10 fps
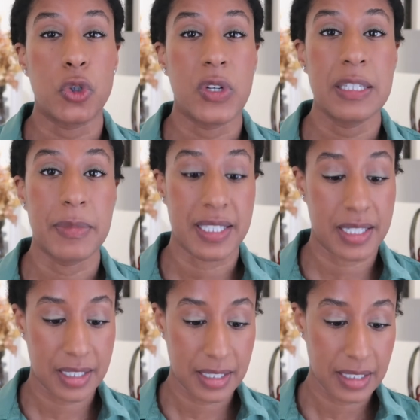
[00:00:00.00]

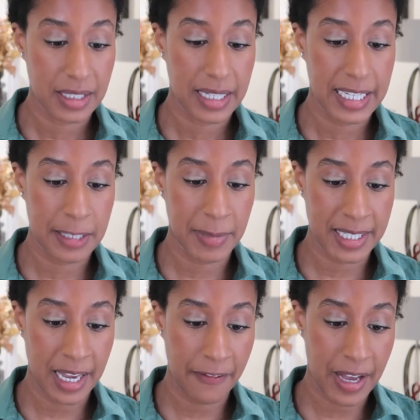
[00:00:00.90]
treatments it might
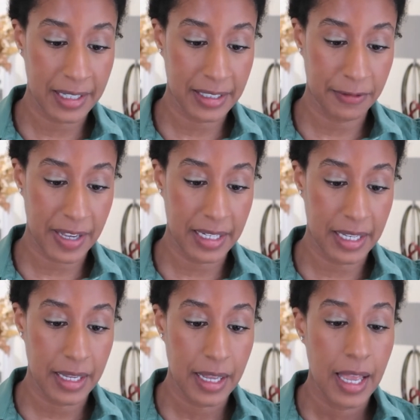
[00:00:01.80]
have had, if
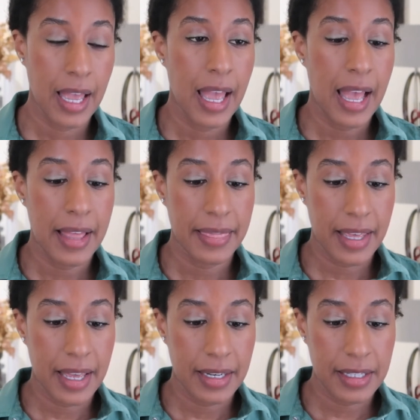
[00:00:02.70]
any? And
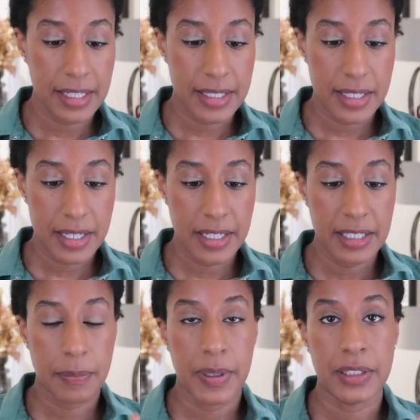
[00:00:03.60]
then this is an
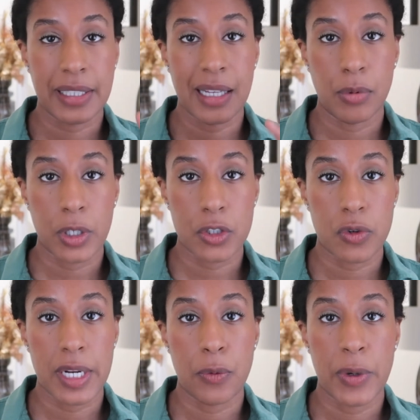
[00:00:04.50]
independent
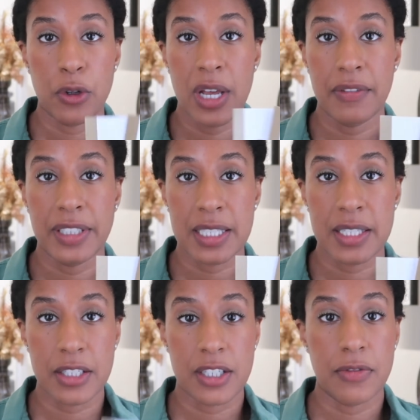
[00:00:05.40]
laboratory, and when you have that
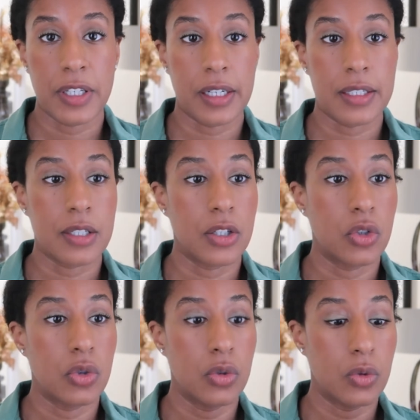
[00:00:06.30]
certificate,
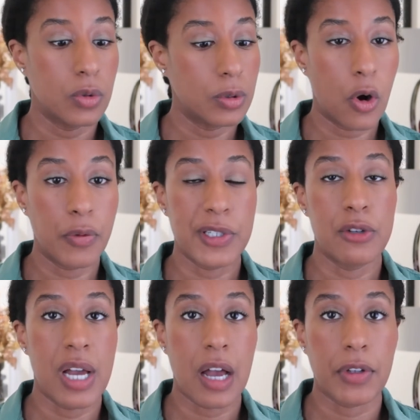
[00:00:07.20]
you obviously
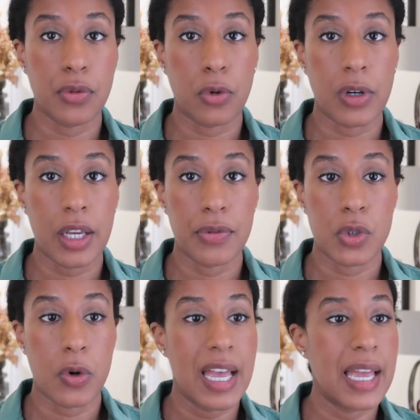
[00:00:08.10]
you have it for life.
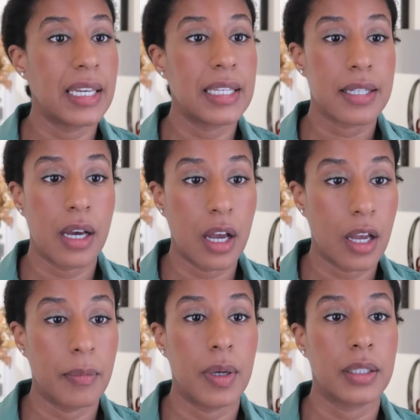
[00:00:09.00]
So
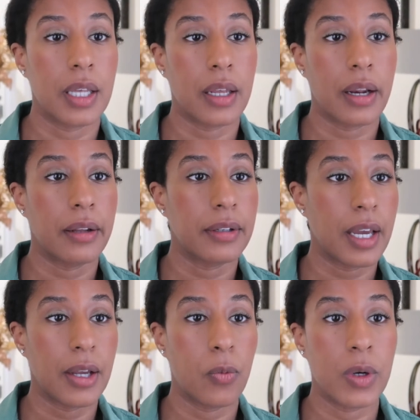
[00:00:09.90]
anytime that
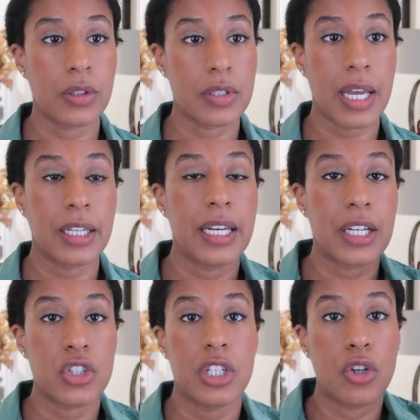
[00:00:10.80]
I want, I can
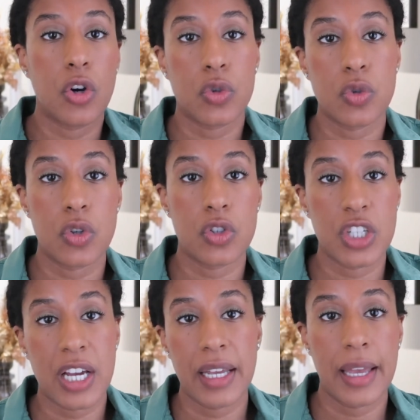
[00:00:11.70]
actually go to the
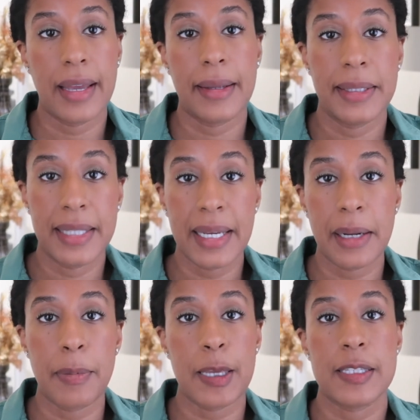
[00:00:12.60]
GIA
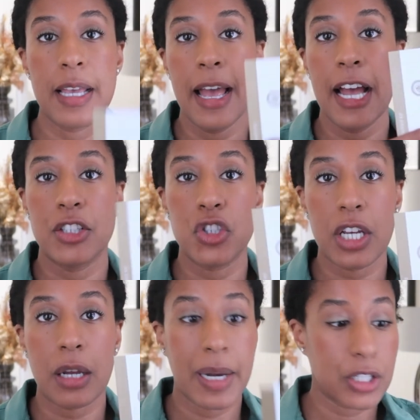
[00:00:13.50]
database and
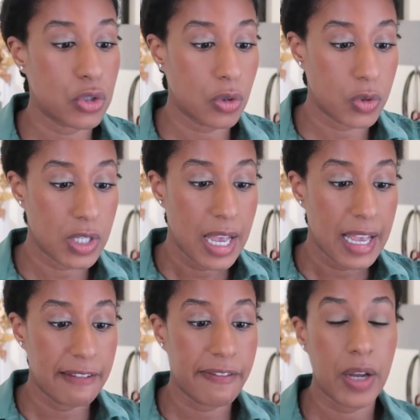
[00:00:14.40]
check my stones.
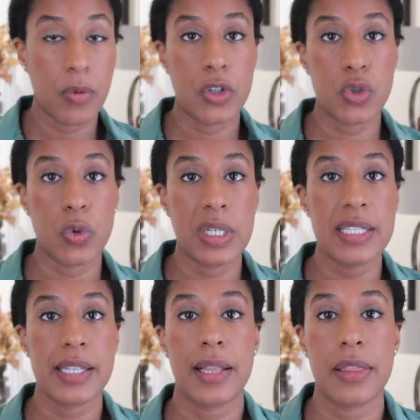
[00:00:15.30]
If I were to
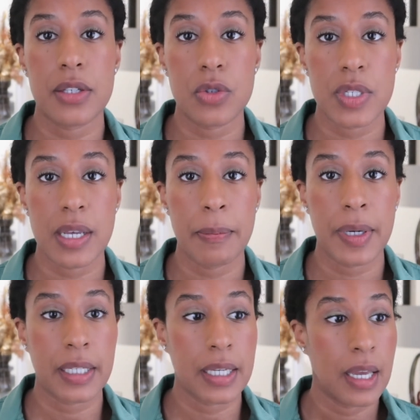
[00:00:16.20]
resell this to
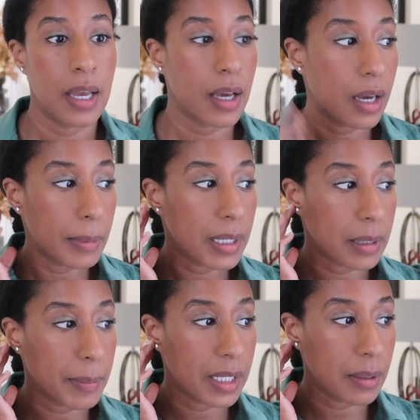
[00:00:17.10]
somebody,
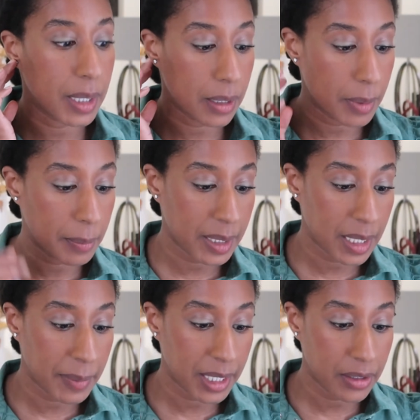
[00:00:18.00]
like
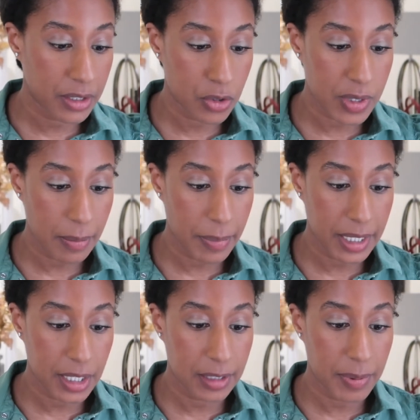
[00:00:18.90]
my earrings to
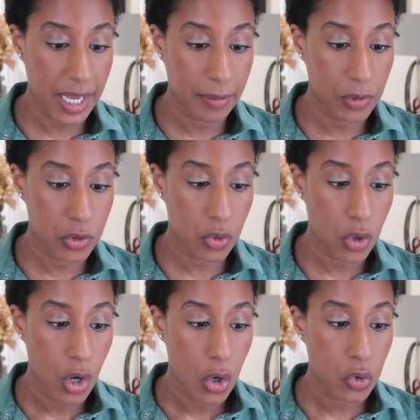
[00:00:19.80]
somebody, they'd be able
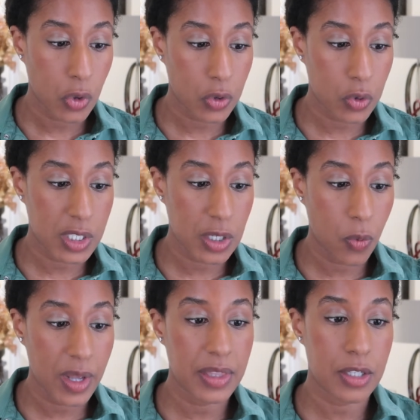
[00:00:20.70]
to see
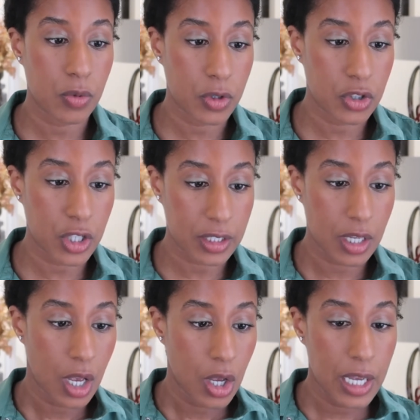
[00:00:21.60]
when this was checked.
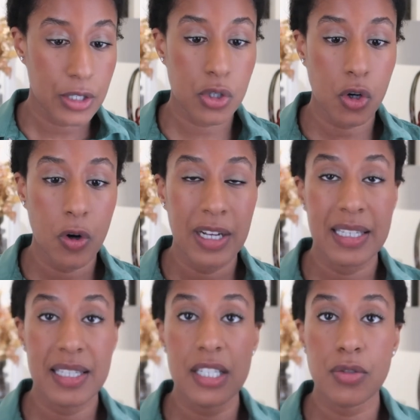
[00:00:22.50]
And so
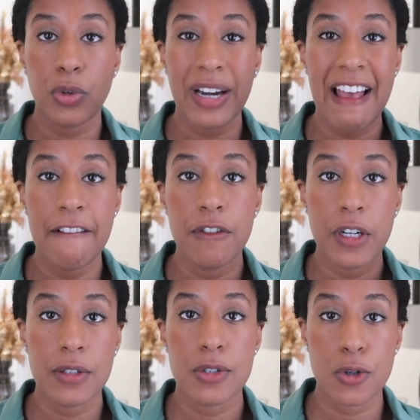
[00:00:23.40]
this is for
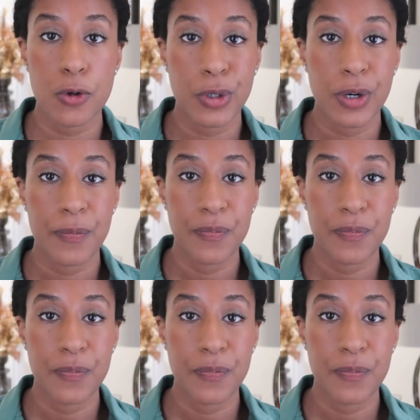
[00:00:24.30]
every stone.